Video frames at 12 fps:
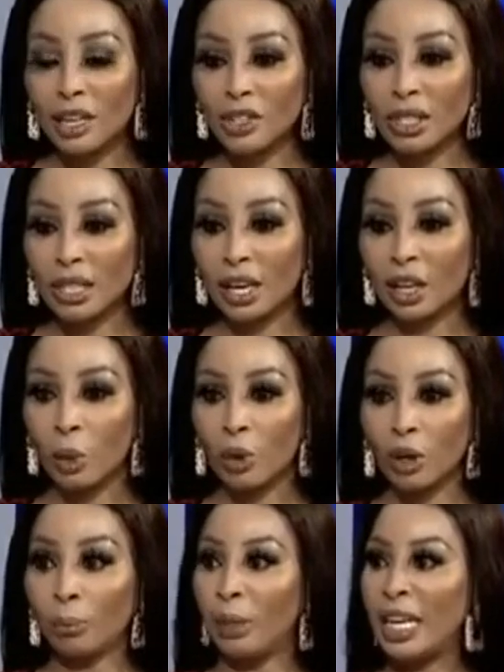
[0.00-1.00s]
they just hear the
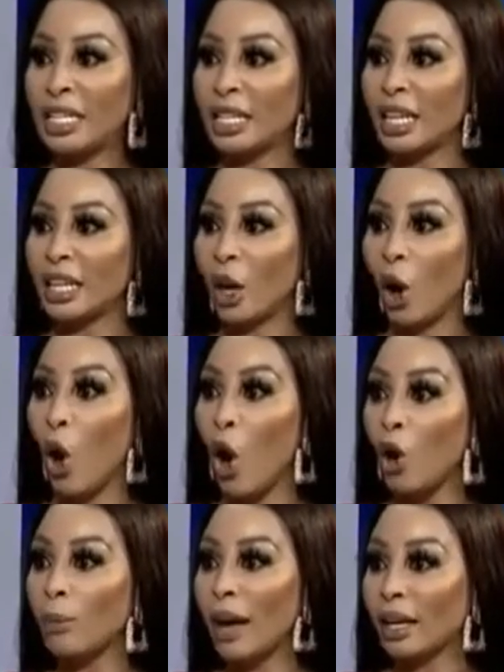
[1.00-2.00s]
word bleach and then they go,
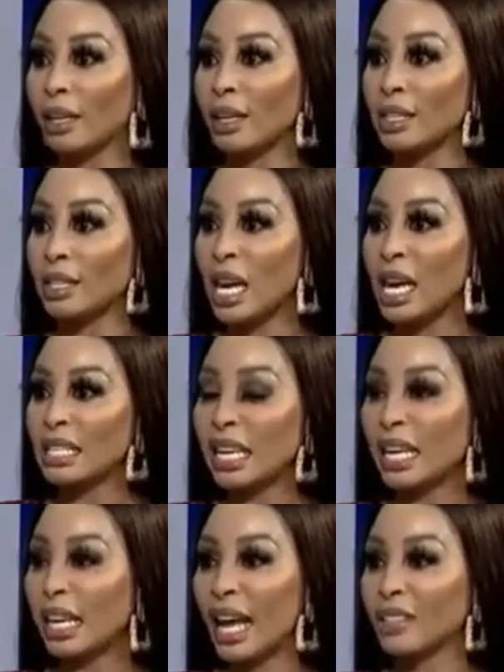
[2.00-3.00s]
oh my goodness,
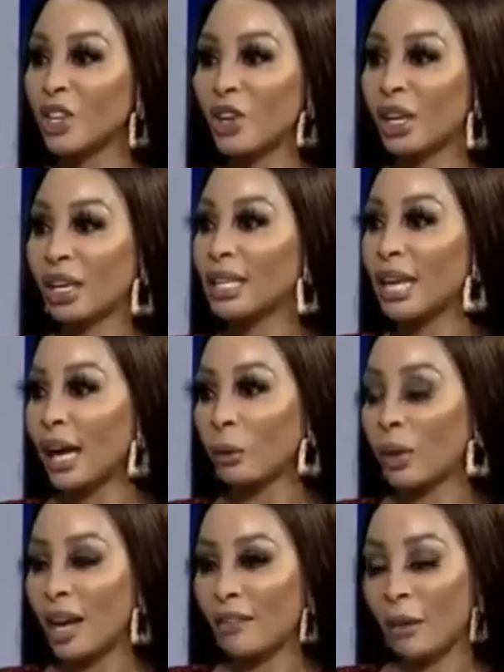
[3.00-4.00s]
skin cancer, you're going to die
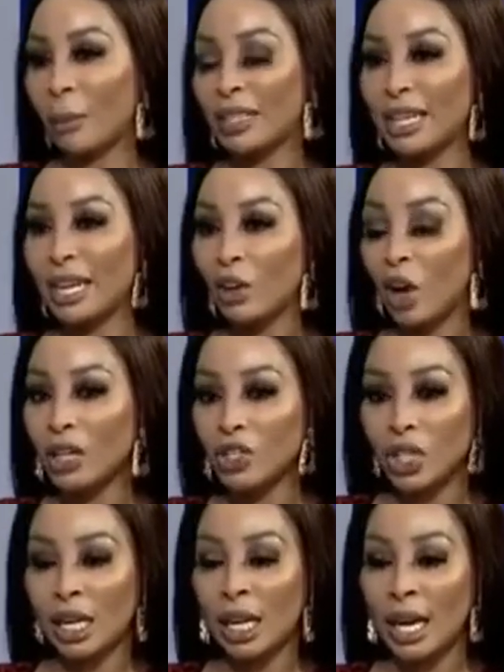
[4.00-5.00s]
and whatever. But
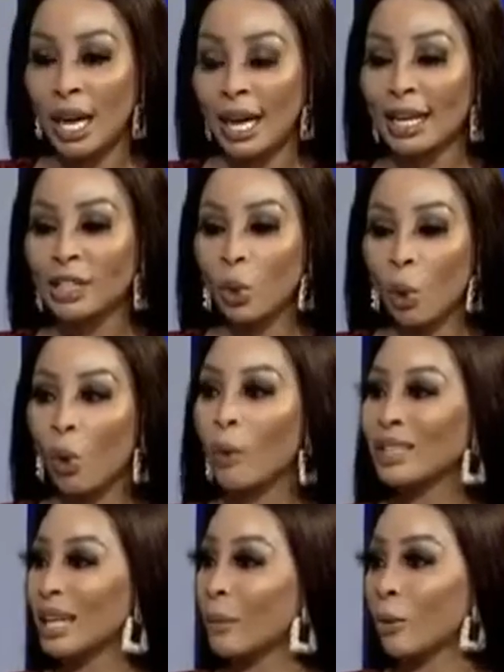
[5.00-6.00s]
technology is
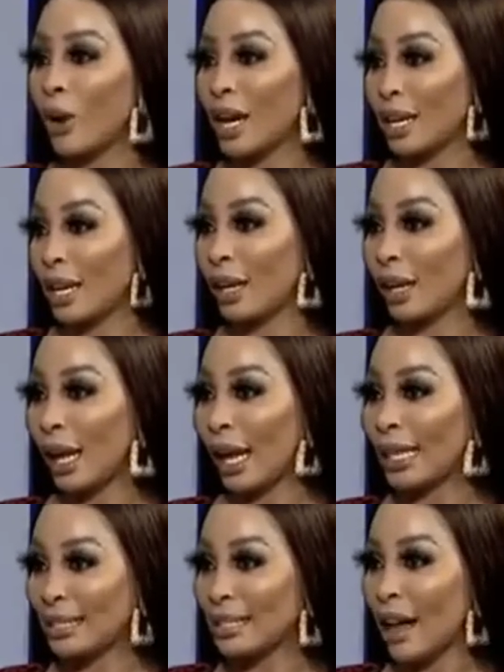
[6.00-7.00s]
always upgrading
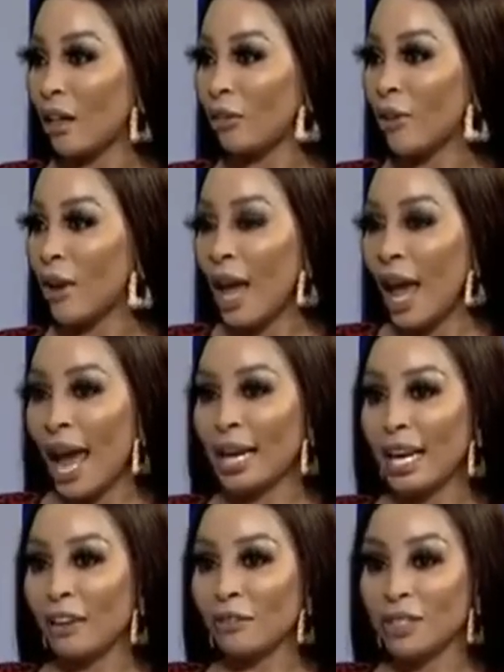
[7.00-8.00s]
itself.
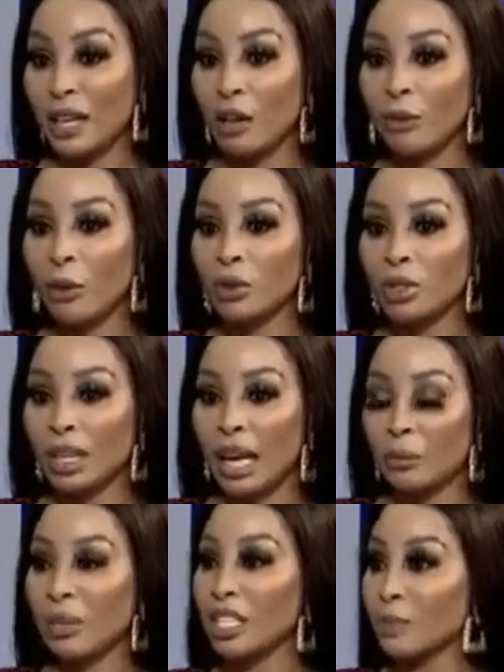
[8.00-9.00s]
And if cell phones
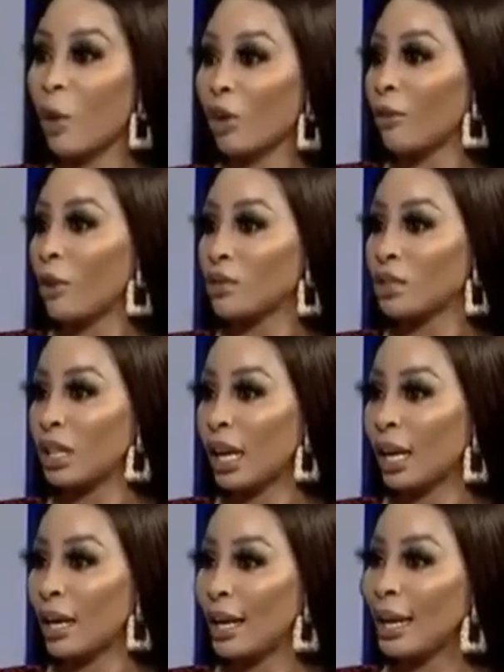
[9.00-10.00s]
can be smartphones
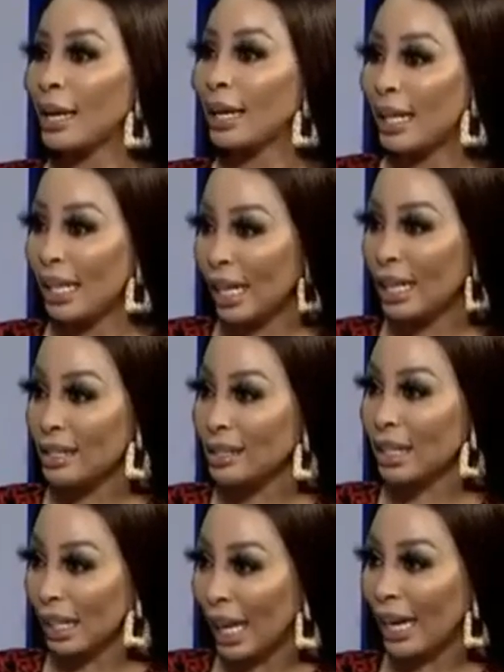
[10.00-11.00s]
today, clearly
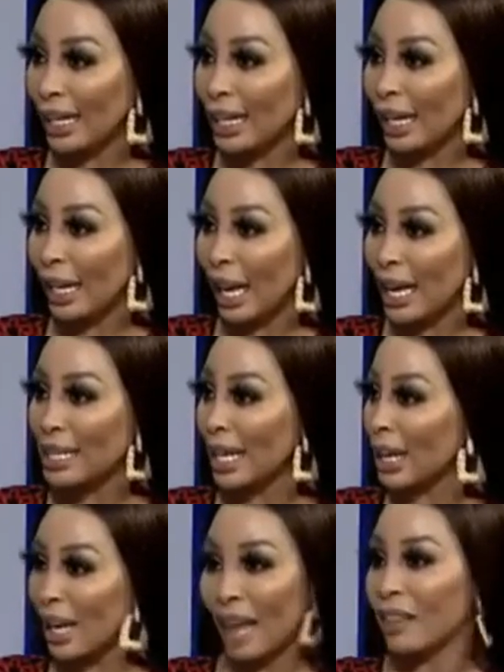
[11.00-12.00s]
skin lightening is
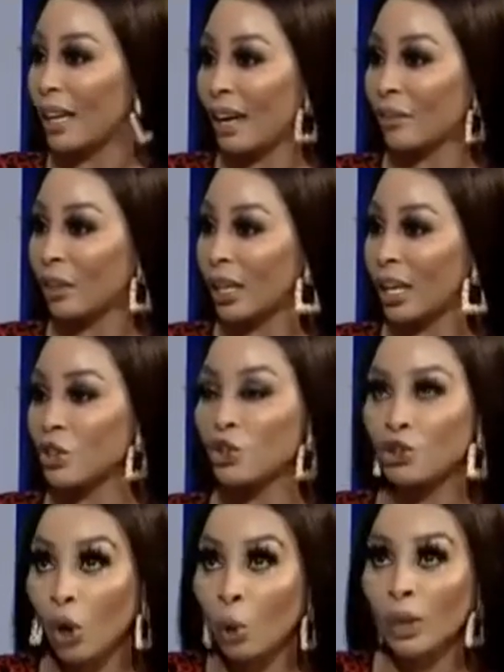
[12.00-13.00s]
at another level that you
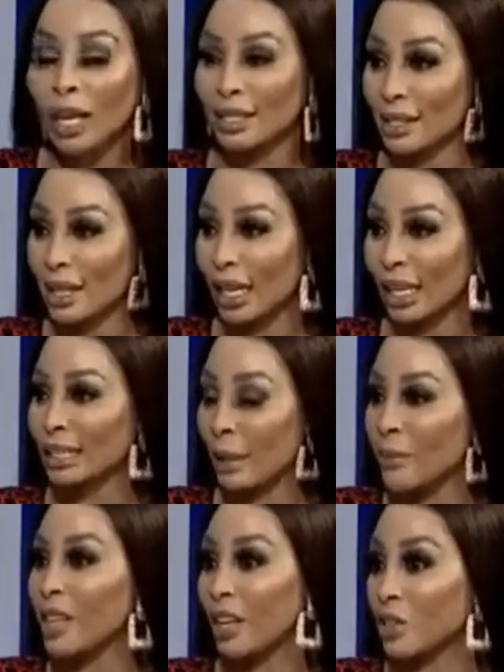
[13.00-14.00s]
don't get sick. It's
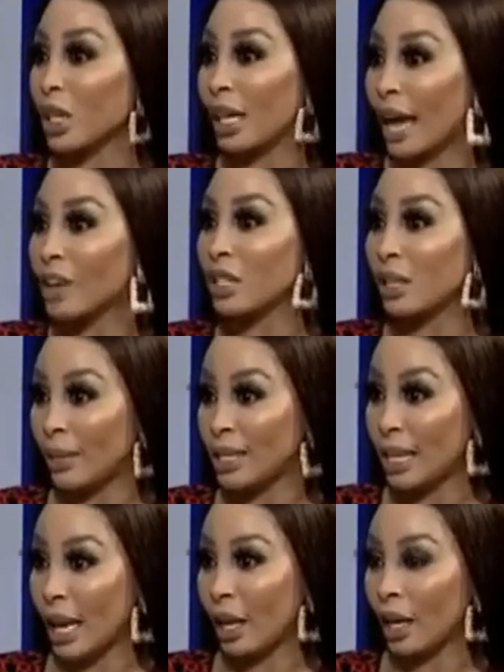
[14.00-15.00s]
something that you can actually
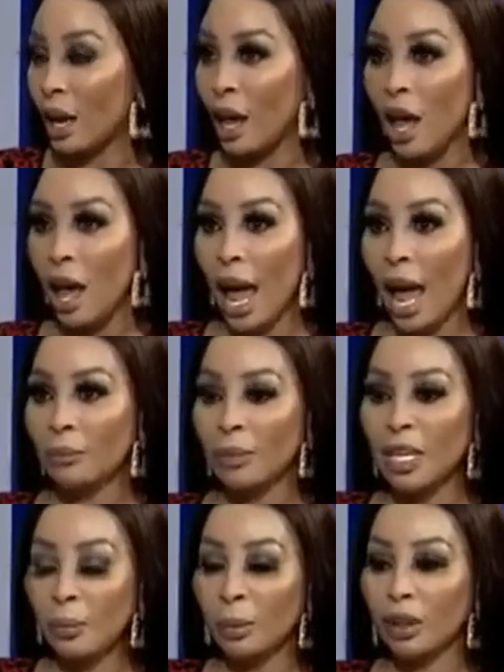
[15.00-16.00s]
maintain. And
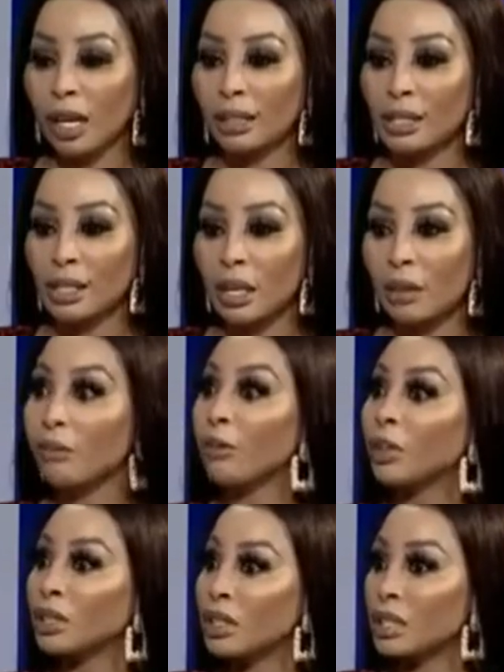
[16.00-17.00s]
people then see
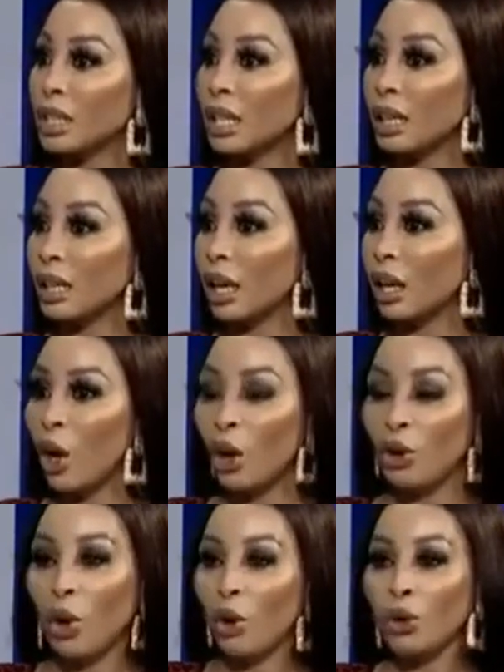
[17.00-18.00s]
filters and they think,
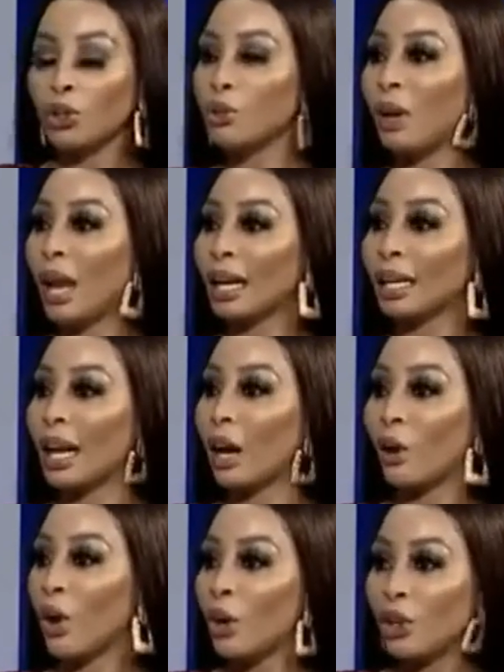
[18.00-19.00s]
no, you're too light
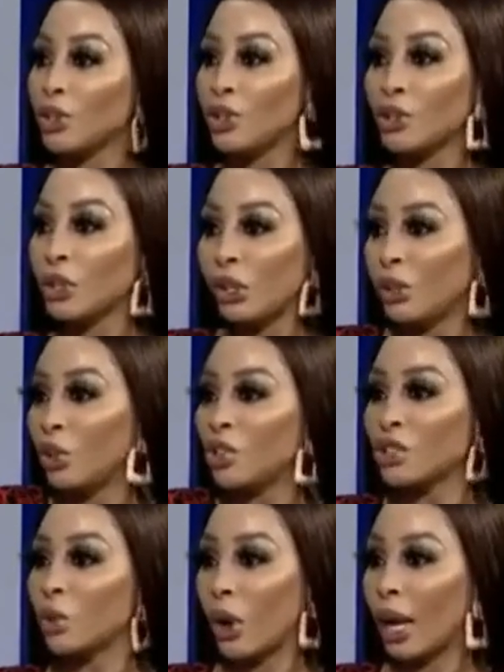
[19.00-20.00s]
now. You're just, you're
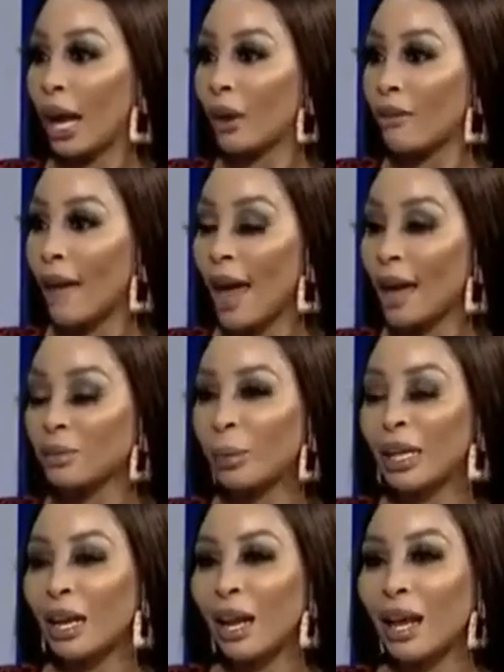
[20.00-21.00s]
just going out of hand.
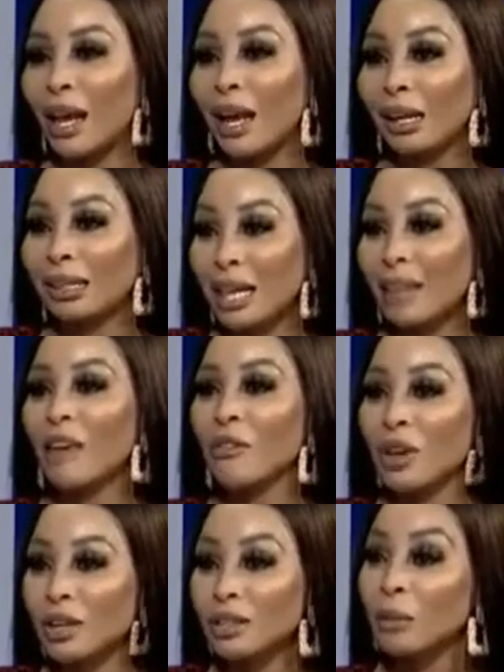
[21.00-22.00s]
But but South
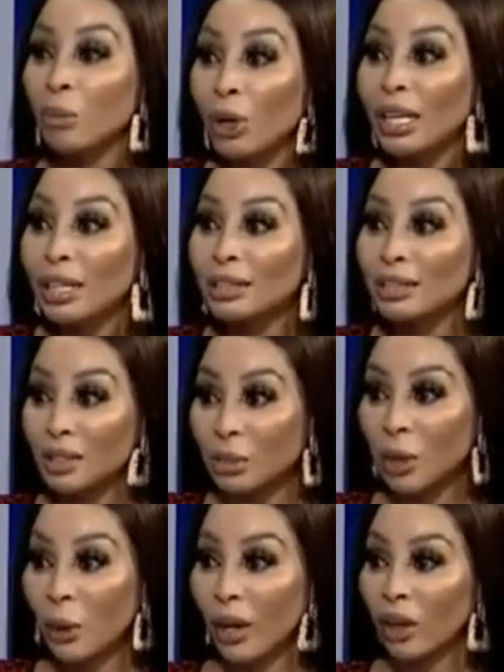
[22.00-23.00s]
Africans are bullies, to
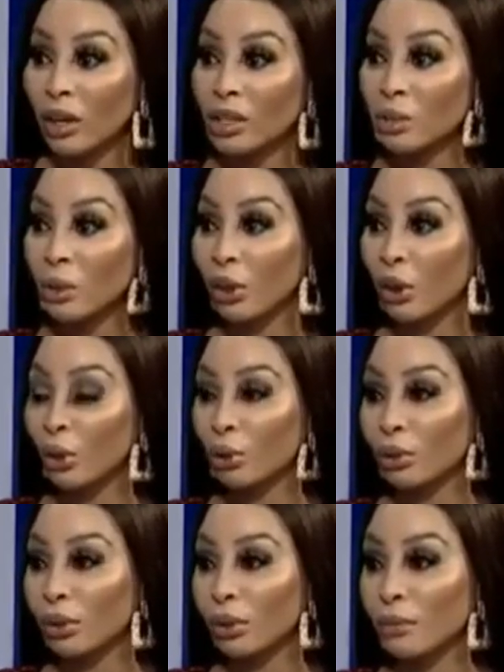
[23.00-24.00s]
be quite and honest. What are the
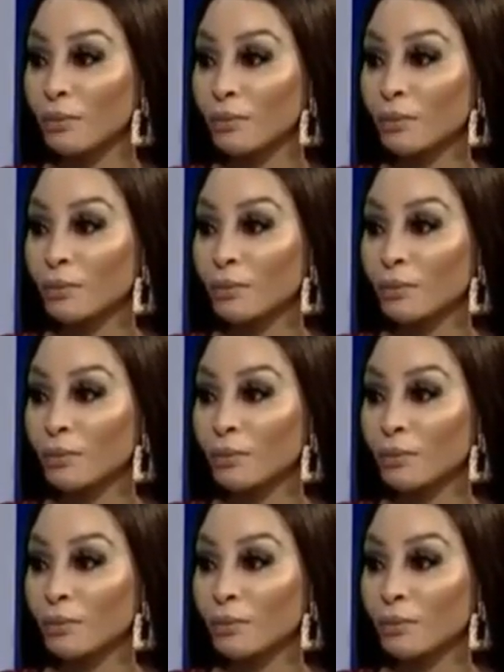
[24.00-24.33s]
dangers, Khanyi,